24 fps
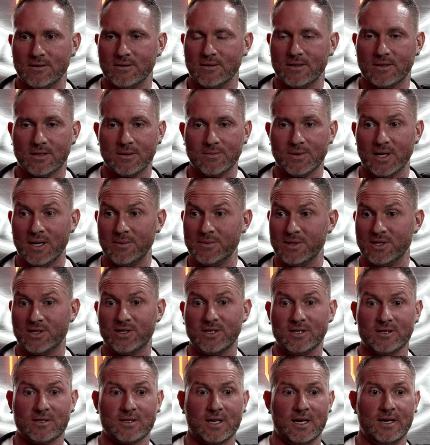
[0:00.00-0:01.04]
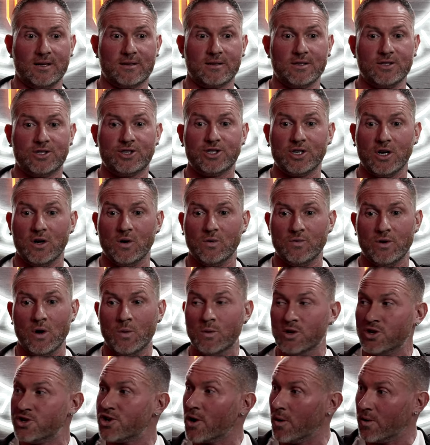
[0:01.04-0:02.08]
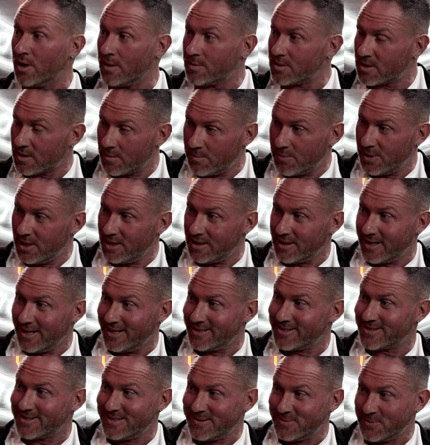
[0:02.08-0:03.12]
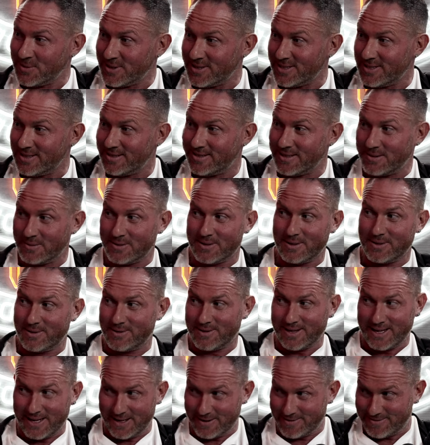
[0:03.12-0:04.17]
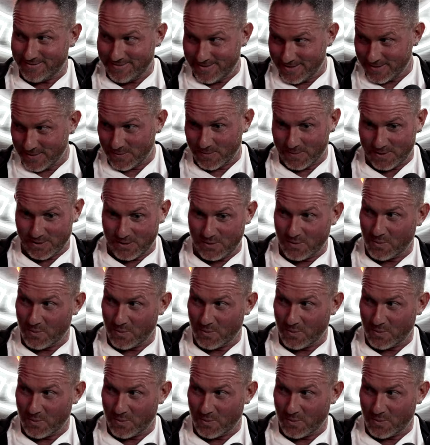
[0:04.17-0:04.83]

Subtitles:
sometimes it's just like the show, no one showed up to compete against them really. Mm-hmm. That like, you know, would do